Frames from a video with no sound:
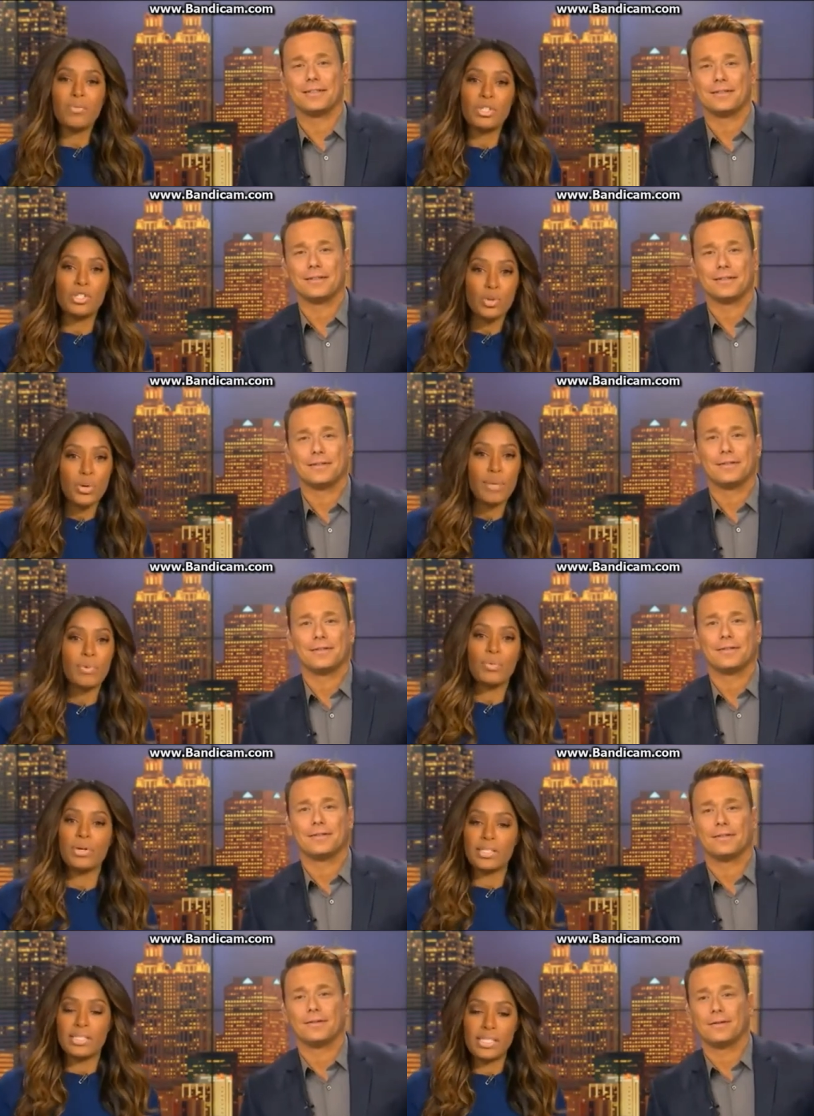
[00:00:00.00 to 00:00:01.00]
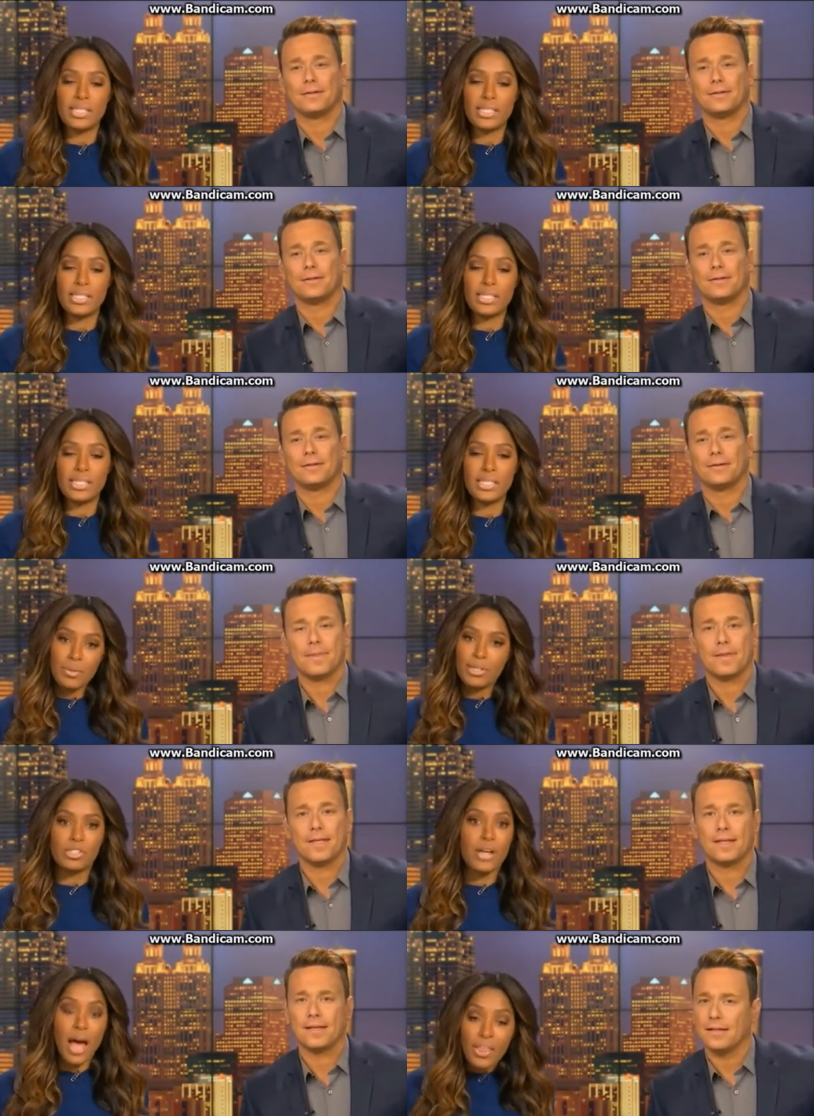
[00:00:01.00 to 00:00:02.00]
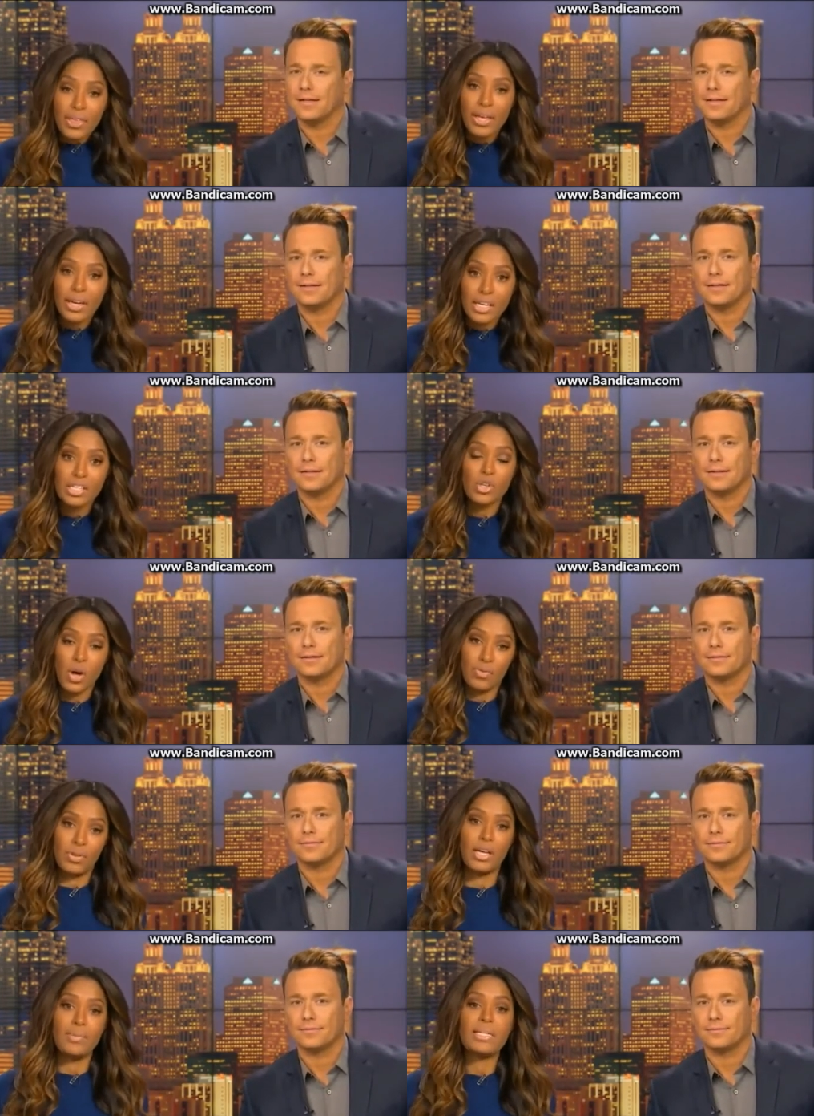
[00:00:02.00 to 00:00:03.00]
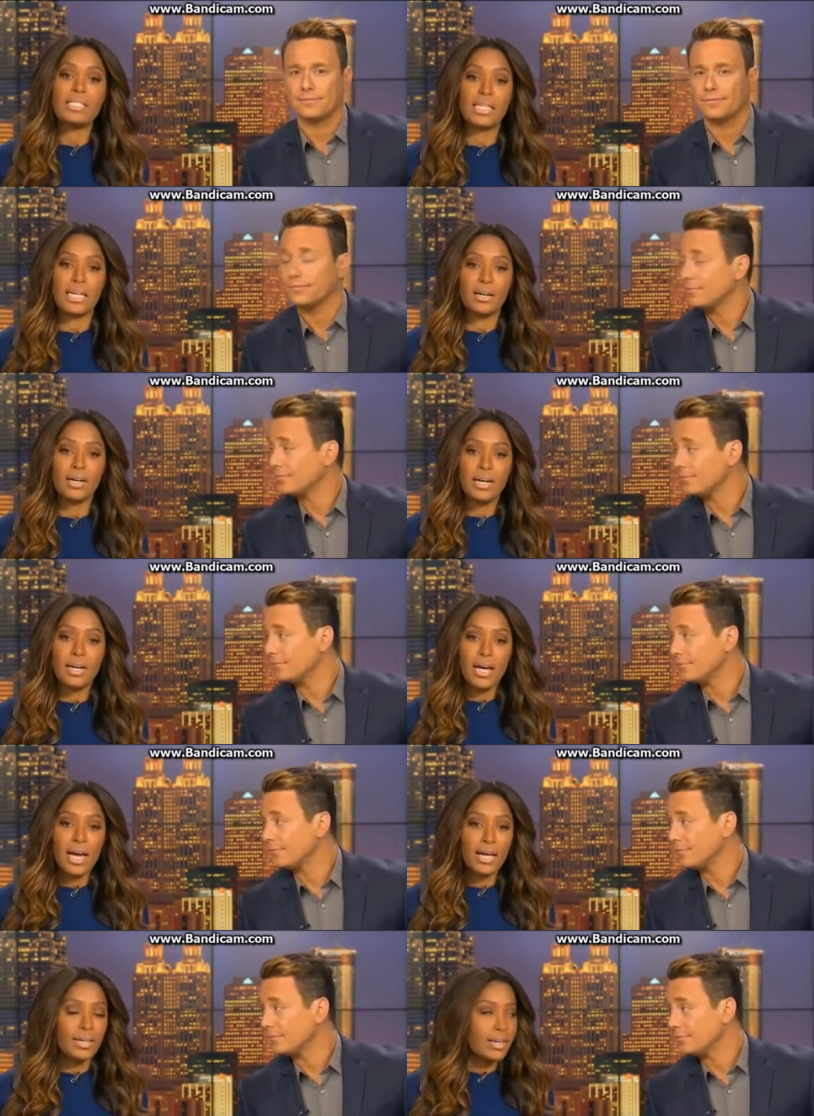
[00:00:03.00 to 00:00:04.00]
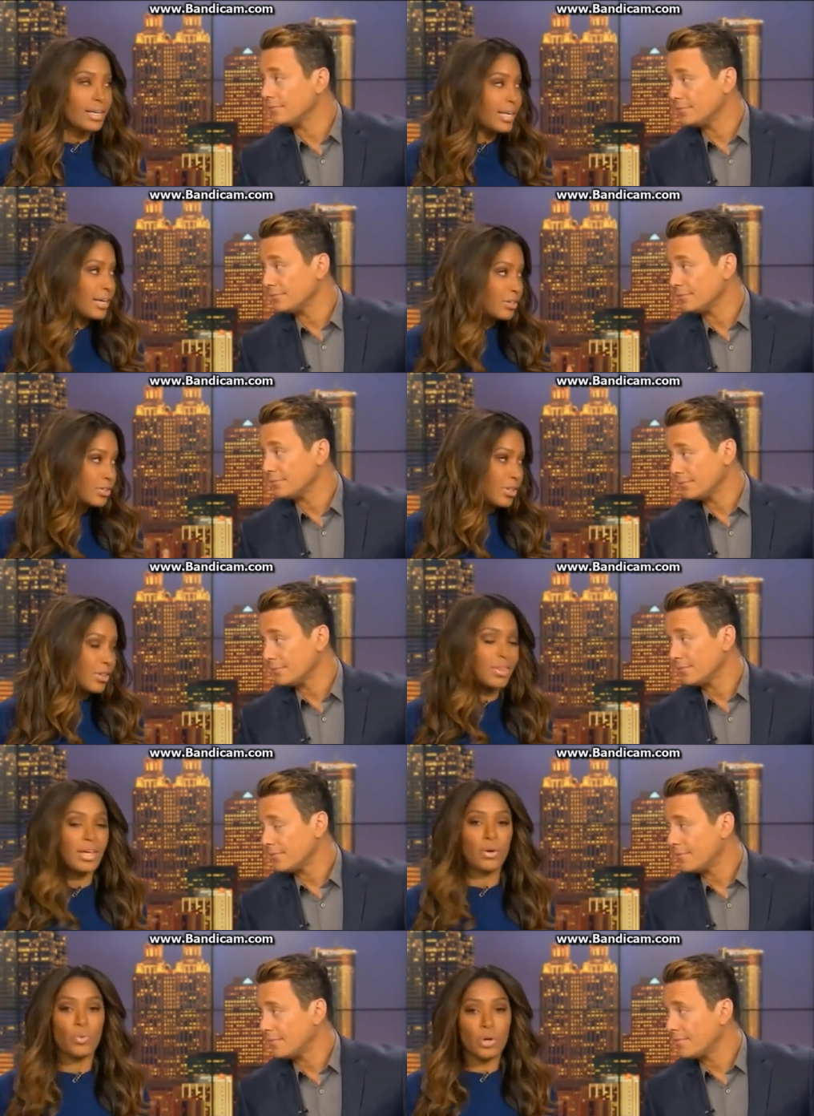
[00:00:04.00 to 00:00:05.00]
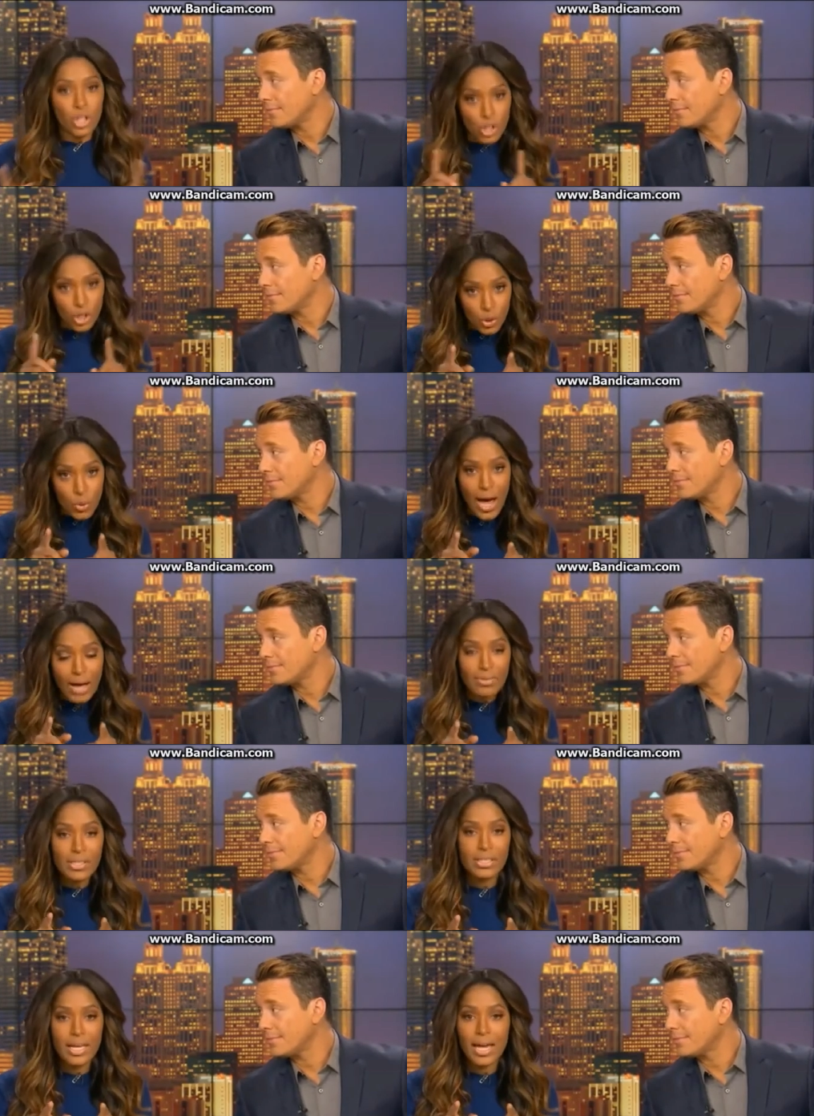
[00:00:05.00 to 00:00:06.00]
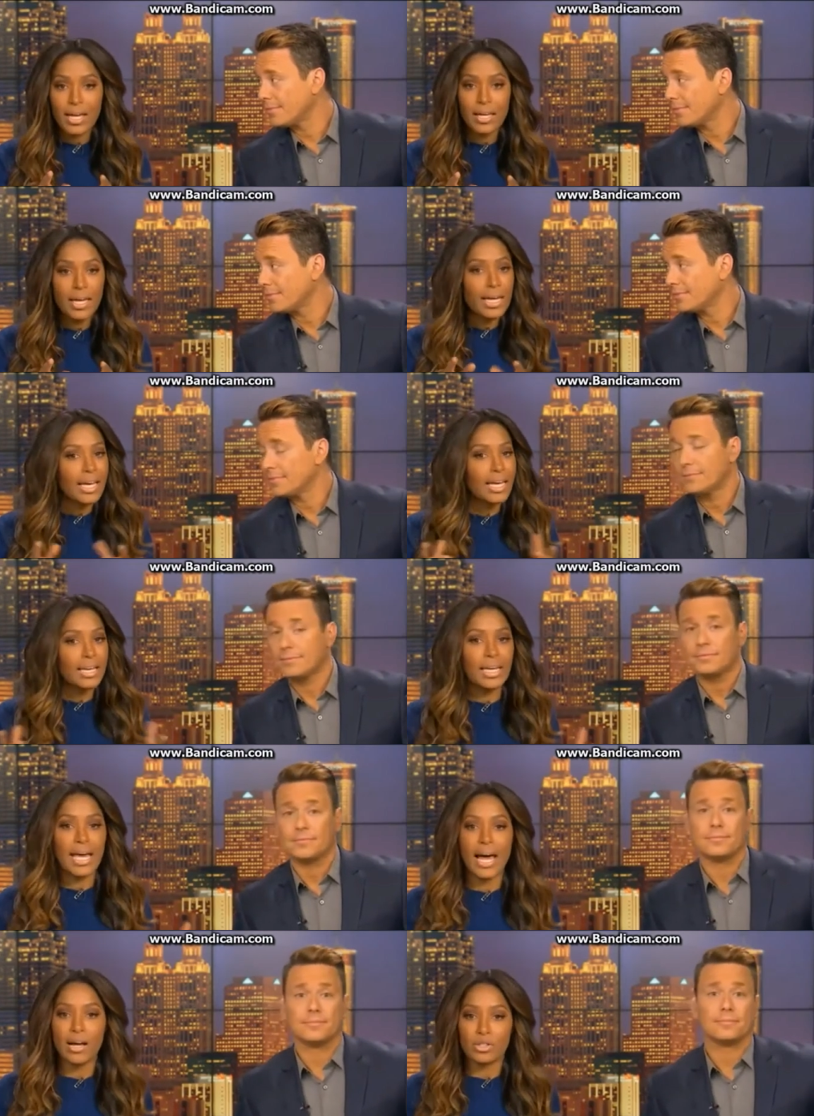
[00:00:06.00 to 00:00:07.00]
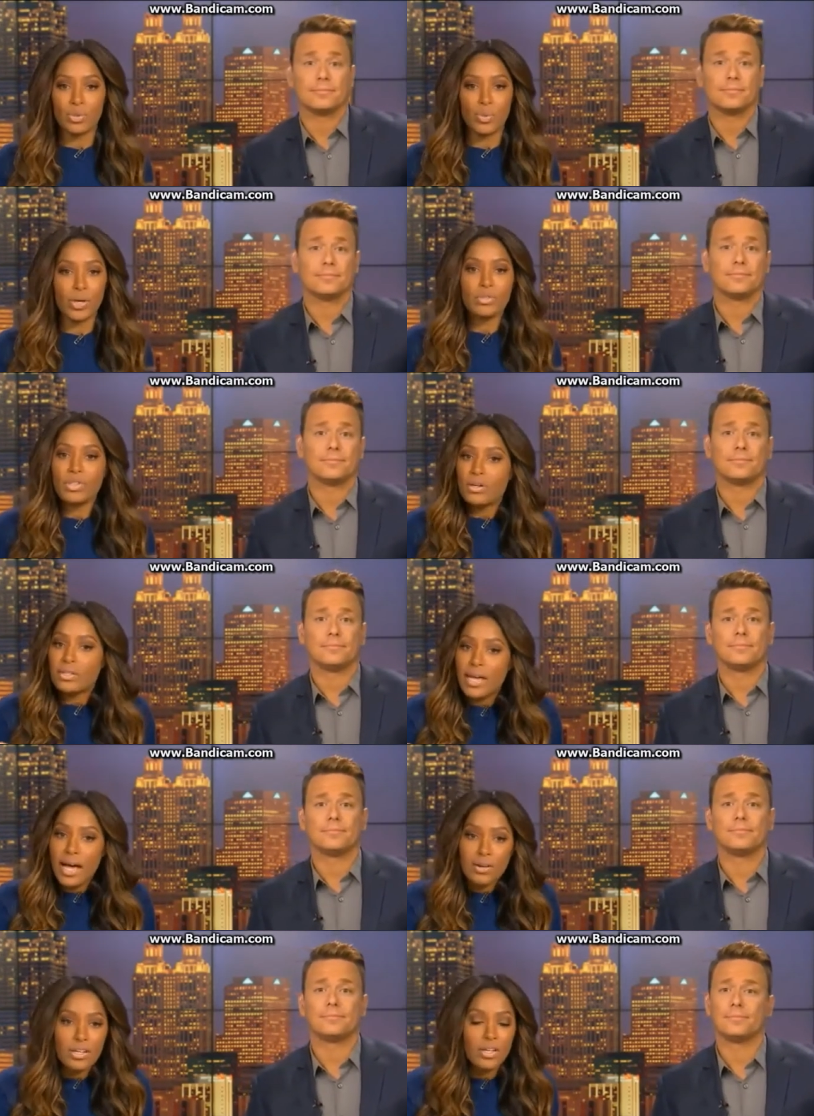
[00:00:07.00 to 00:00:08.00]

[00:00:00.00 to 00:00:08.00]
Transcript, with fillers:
Speaker 1: We do keep it real, as he said, and pretty much nothing is off limits here. And here's the thing what you have to say, it counts. We don't talk down to